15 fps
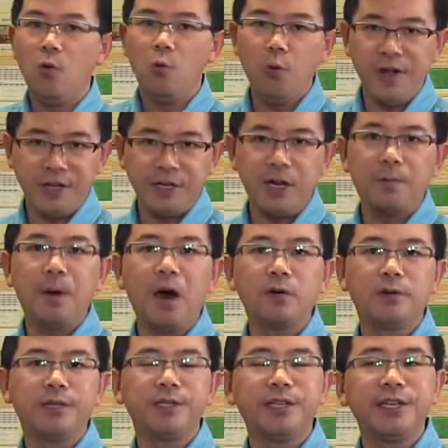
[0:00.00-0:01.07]
Wait
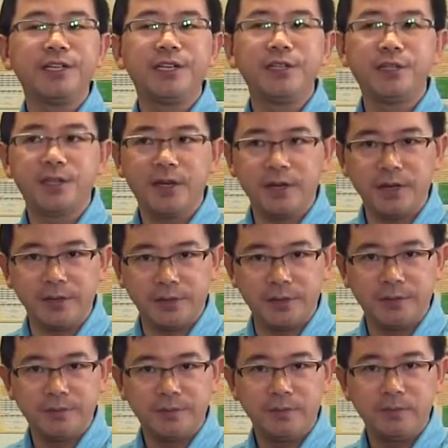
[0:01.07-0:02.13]
about 60
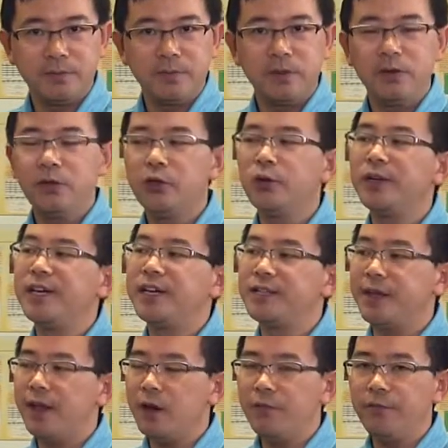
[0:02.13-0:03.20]
seconds to let
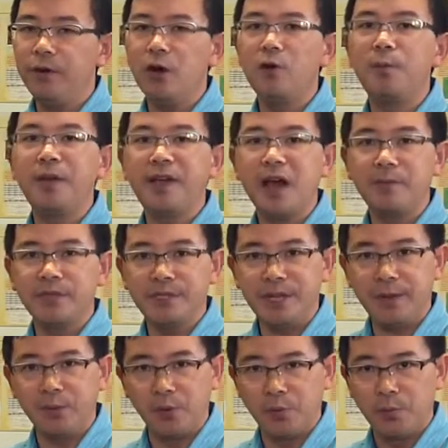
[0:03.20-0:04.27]
the airflow become
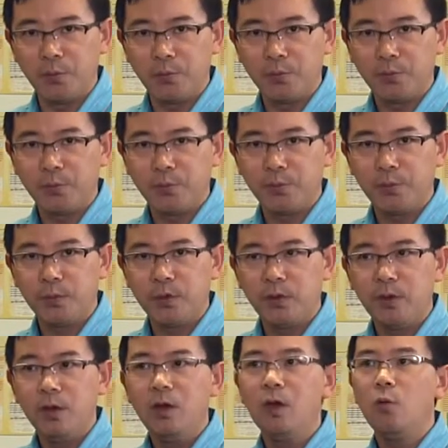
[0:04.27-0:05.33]
stable.
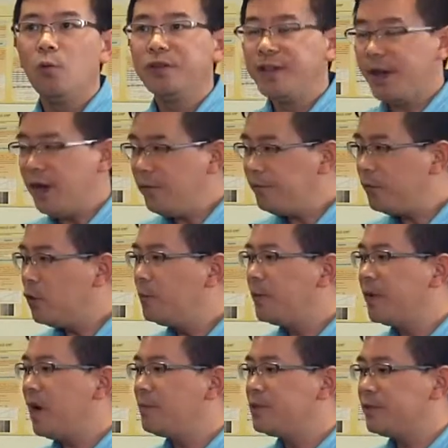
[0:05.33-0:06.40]
When the airflow
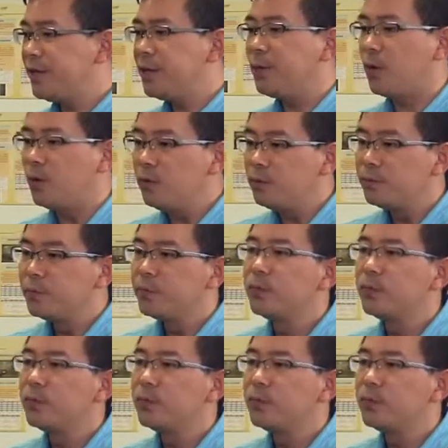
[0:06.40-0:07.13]
becomes stable,